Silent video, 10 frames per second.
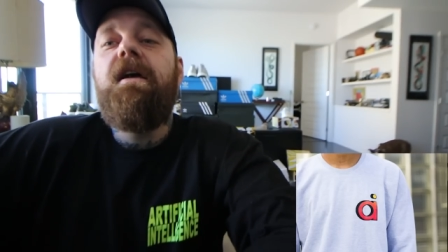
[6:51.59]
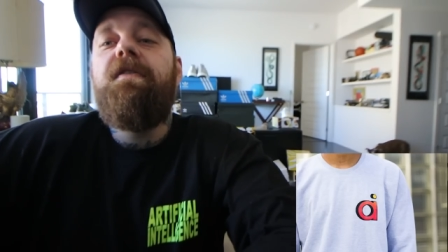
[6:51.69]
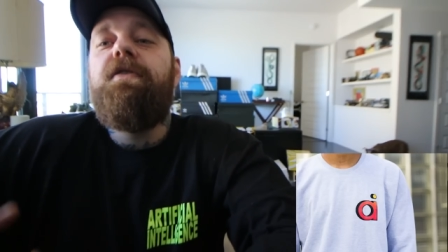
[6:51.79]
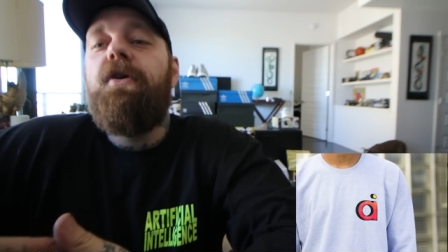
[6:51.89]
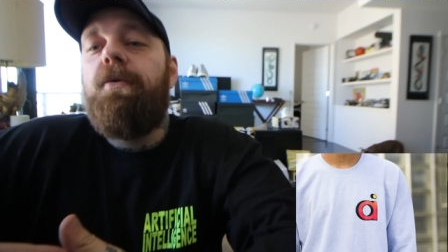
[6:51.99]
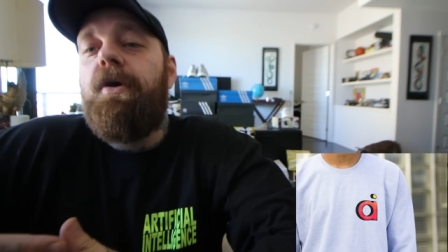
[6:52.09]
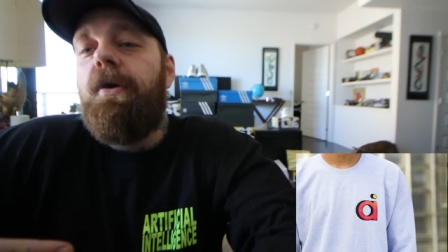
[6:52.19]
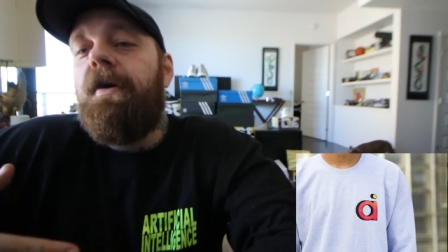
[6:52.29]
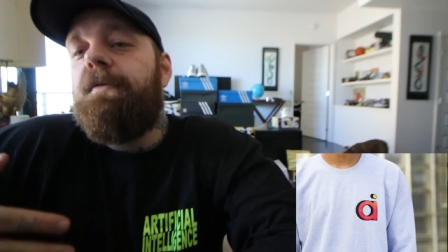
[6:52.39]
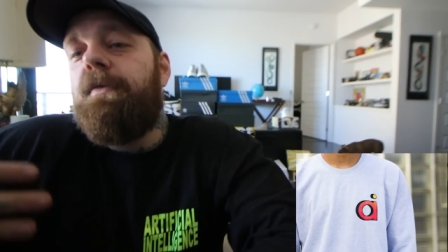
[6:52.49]
If you don't
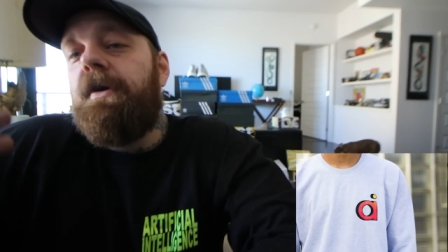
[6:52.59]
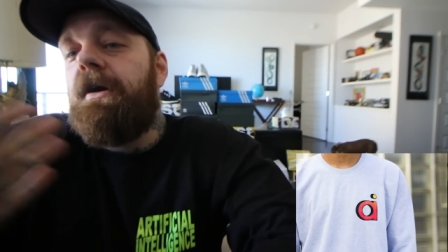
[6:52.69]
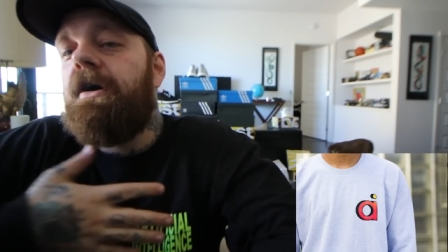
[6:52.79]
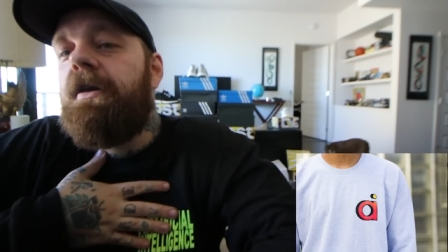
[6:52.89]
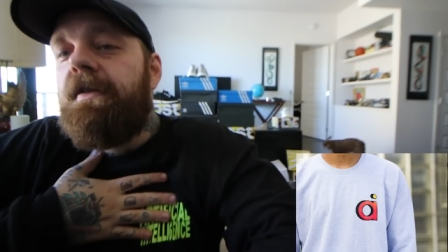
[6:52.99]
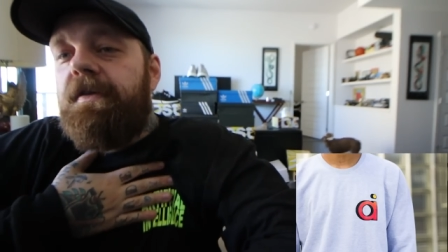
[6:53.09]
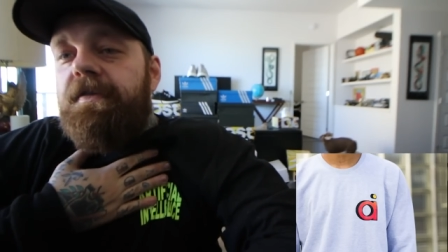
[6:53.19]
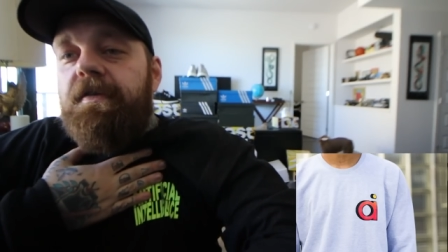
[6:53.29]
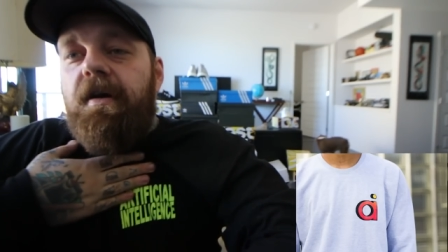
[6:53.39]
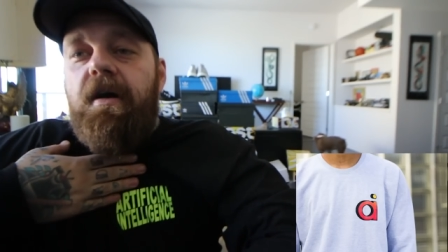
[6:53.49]
know, I've been working on
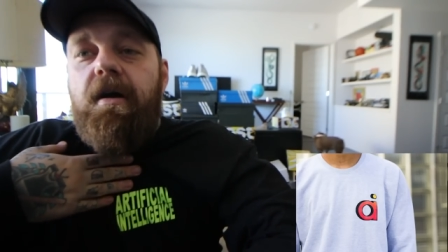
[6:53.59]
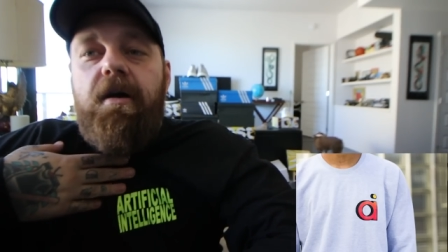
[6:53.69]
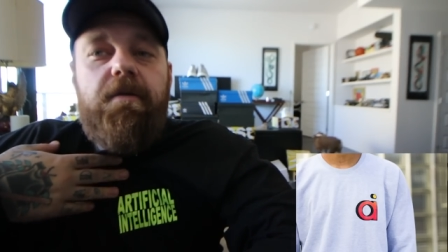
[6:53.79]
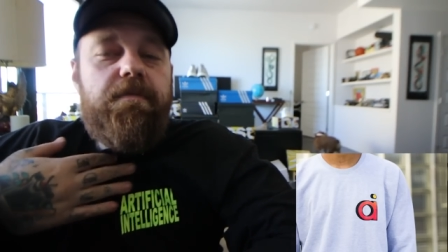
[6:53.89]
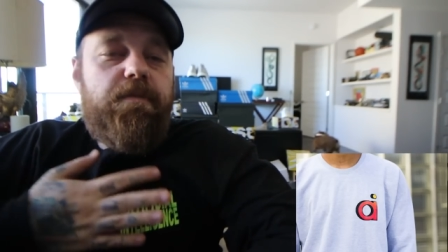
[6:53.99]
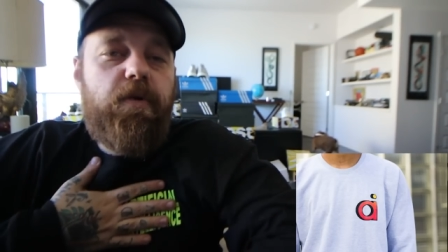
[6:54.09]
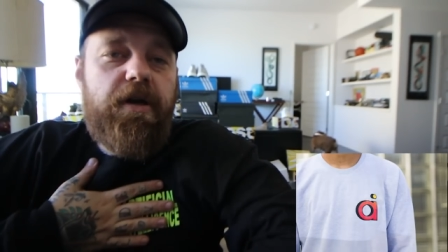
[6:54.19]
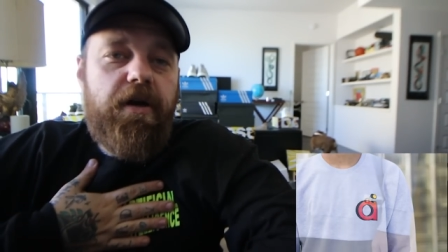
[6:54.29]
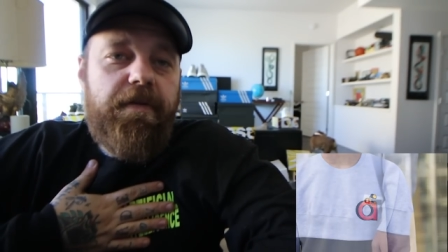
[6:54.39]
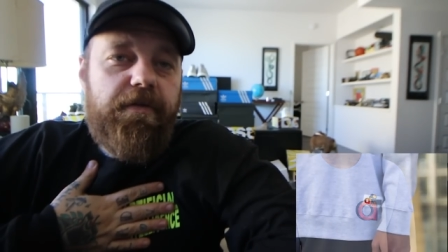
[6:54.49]
this, uh,
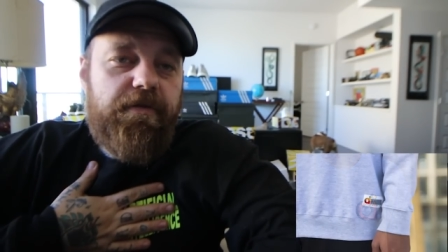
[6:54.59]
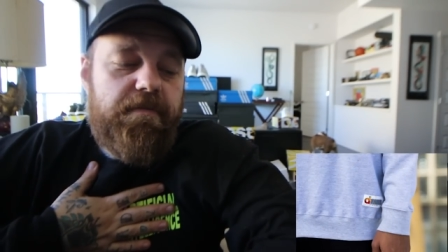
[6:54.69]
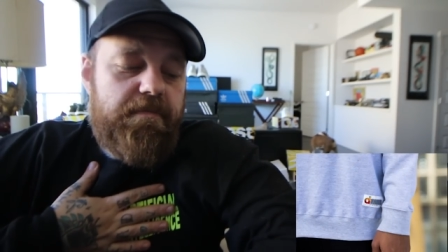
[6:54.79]
working on this